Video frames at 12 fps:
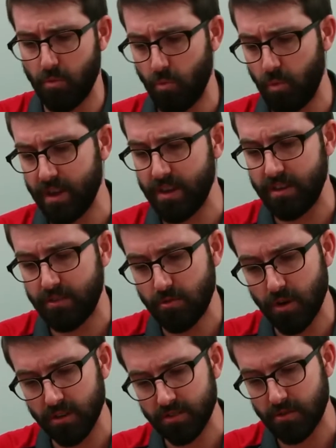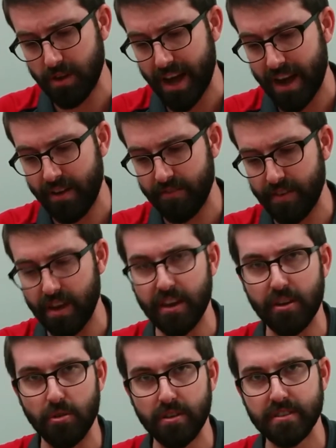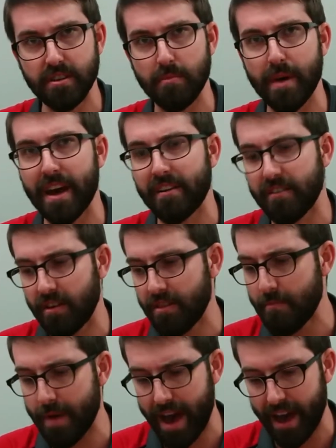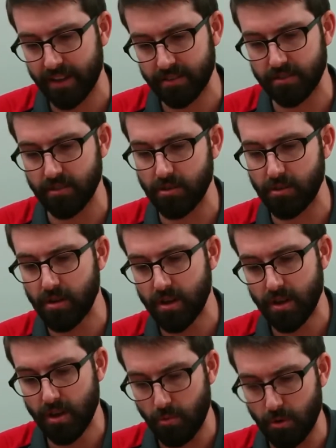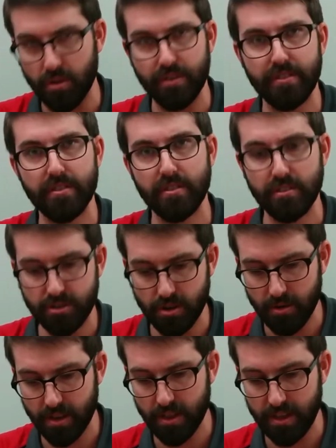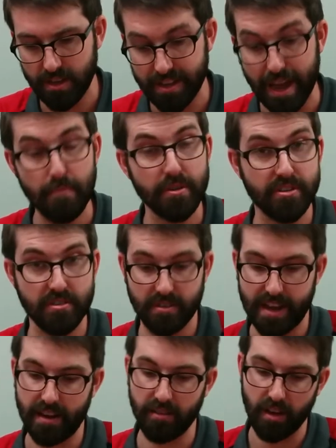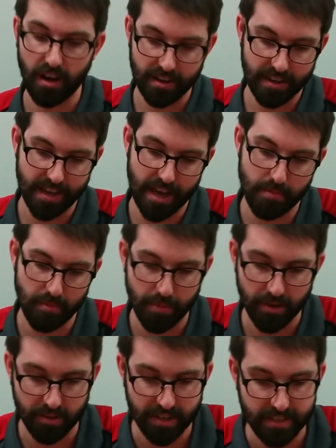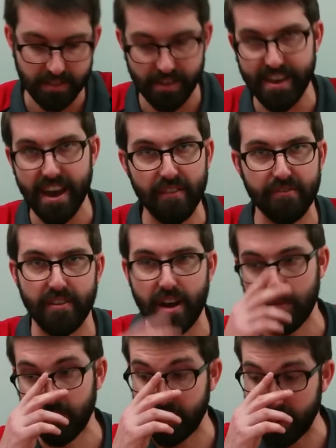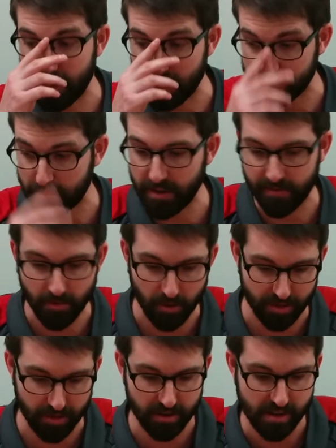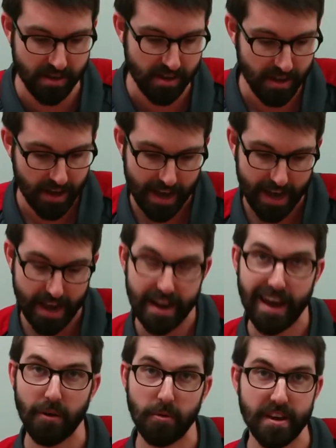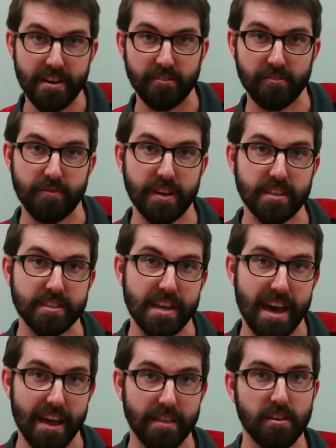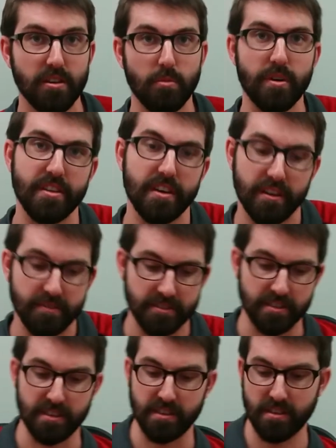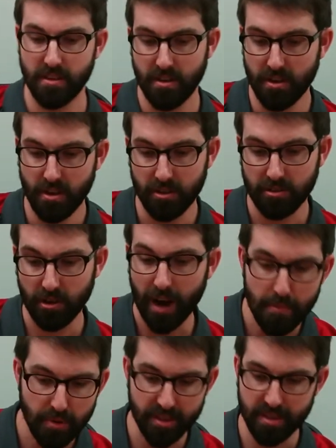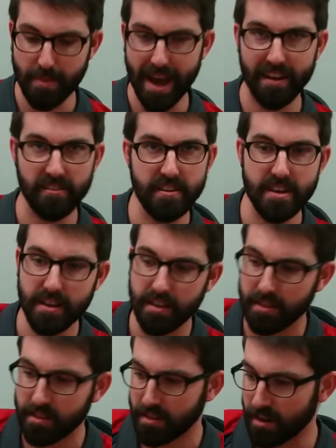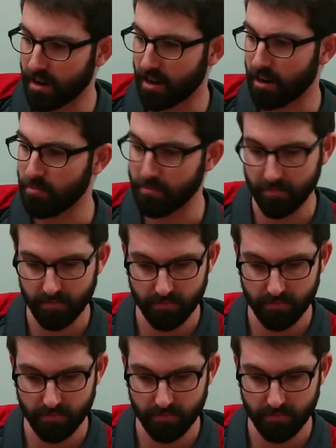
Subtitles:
we do also have a coin cell battery on the back, so we're showing the temperature data logging capabilities in the FRAM of the MSP430 and how we interface that with NFC. So I put the battery in a